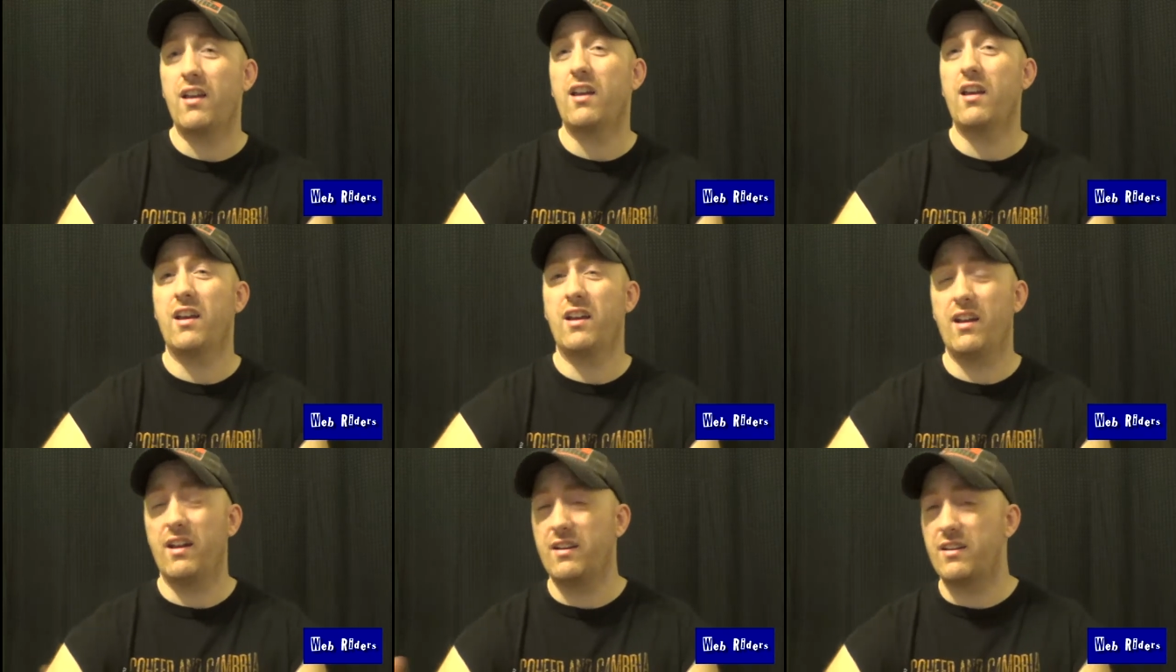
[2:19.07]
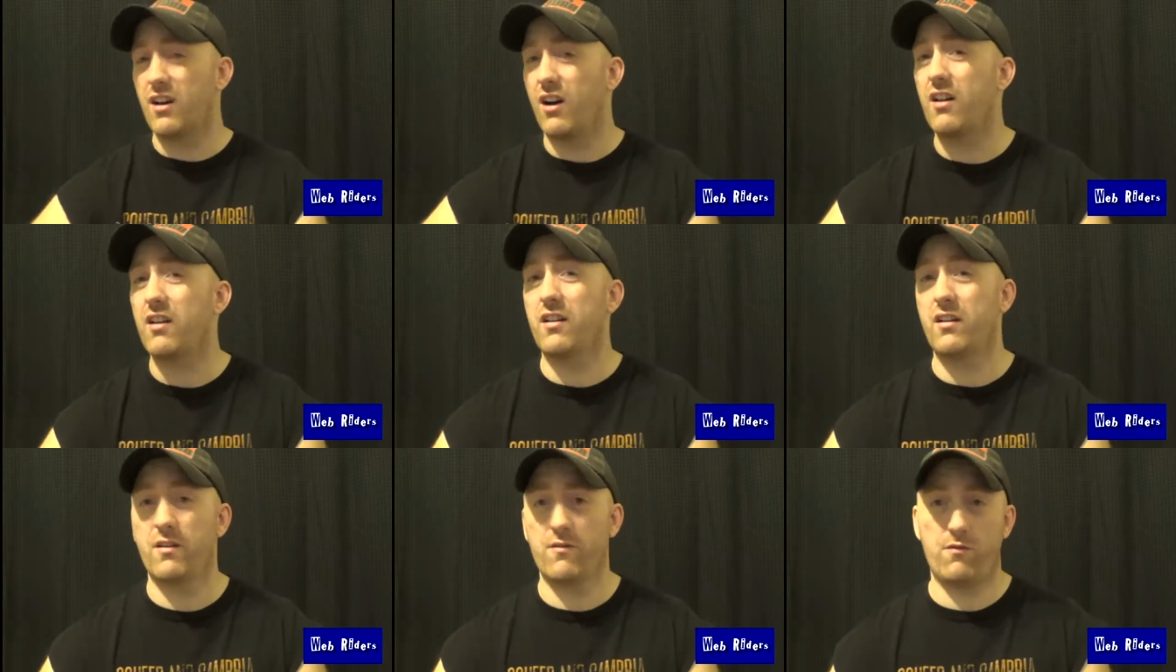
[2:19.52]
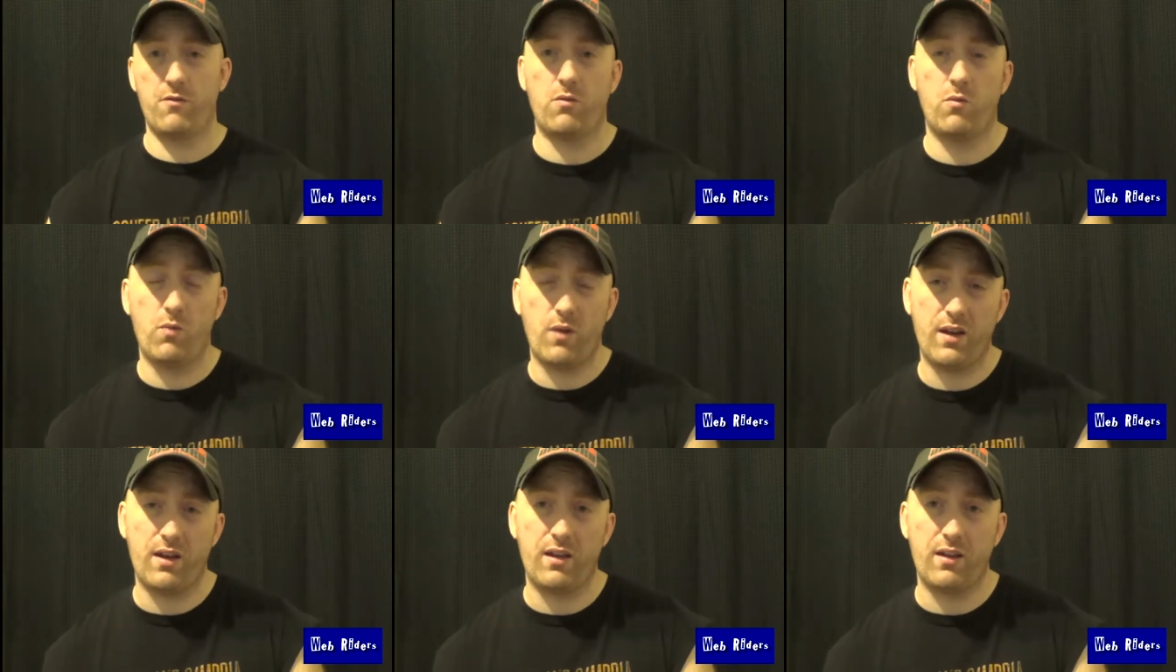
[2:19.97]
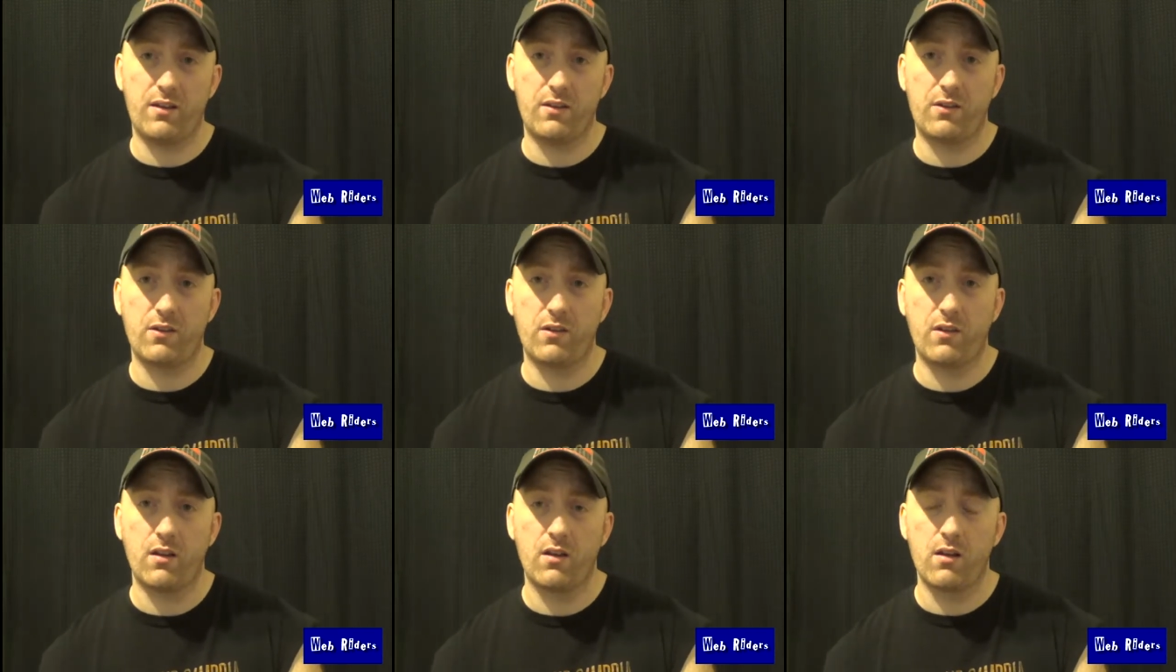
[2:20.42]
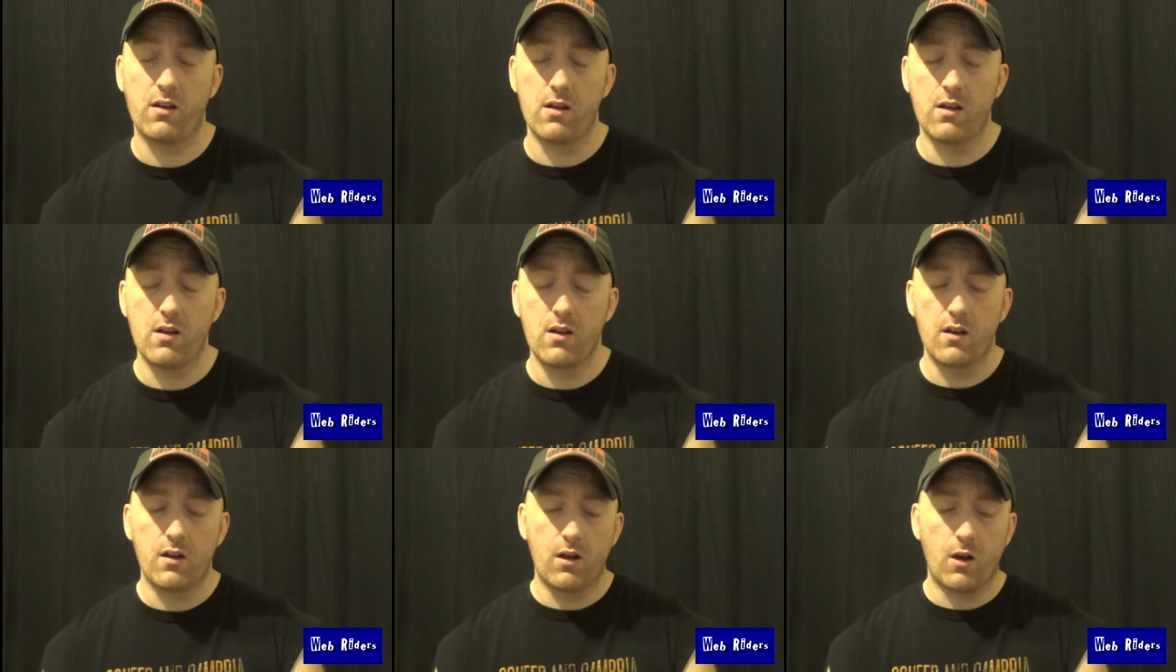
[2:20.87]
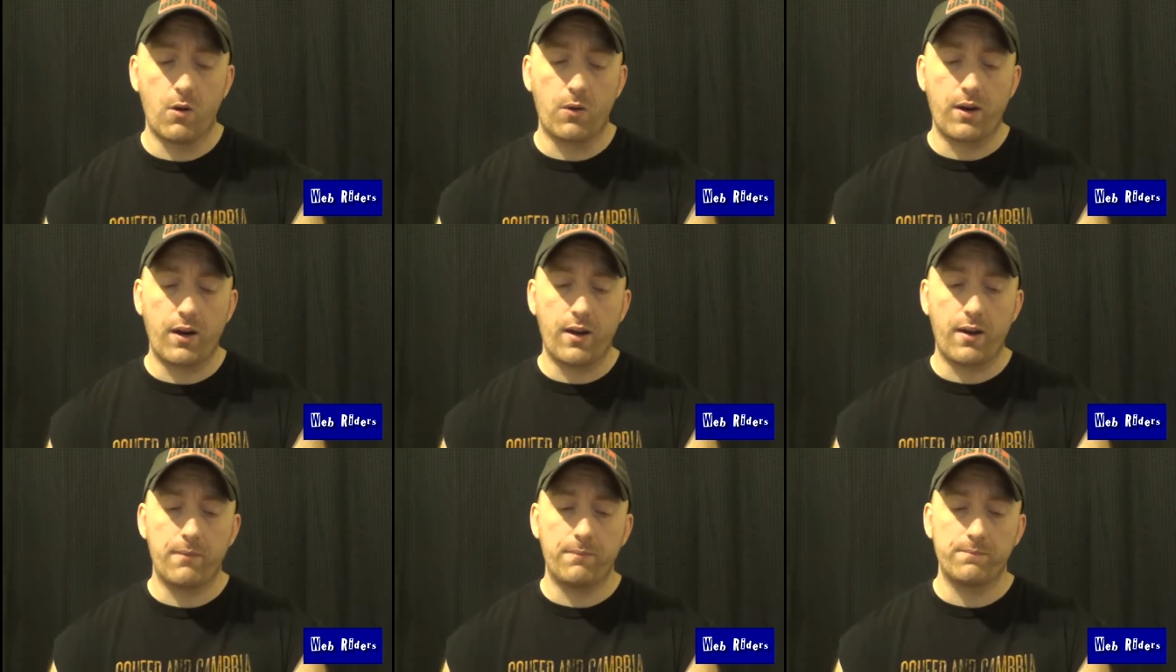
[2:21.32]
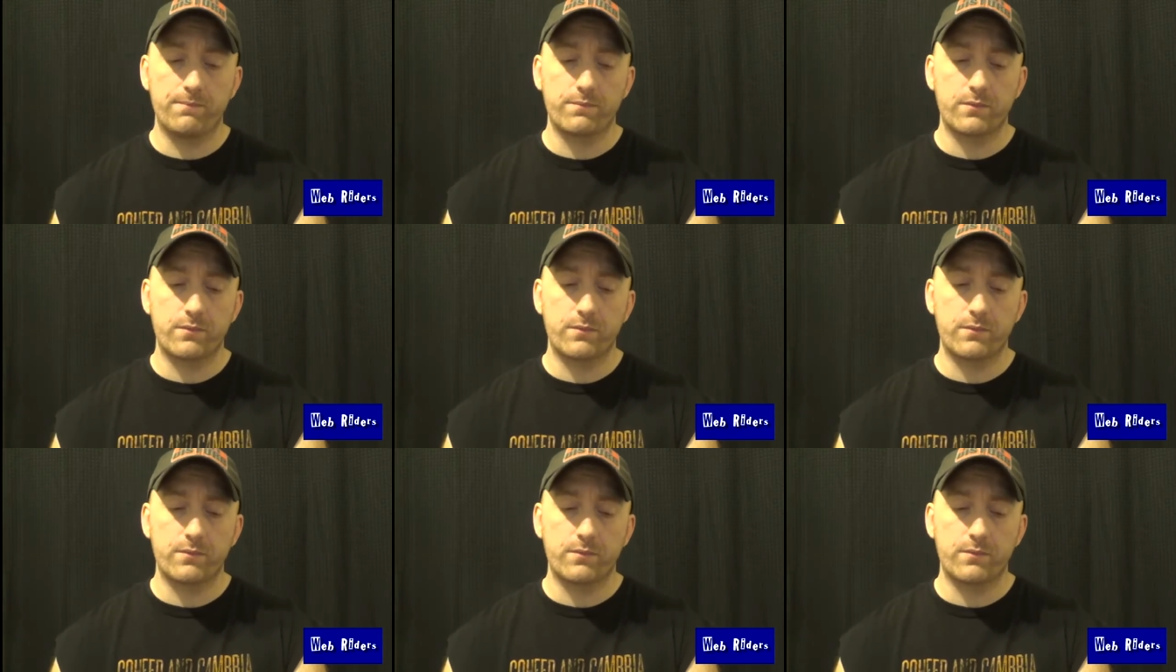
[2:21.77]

in a ton of different ways. Okay?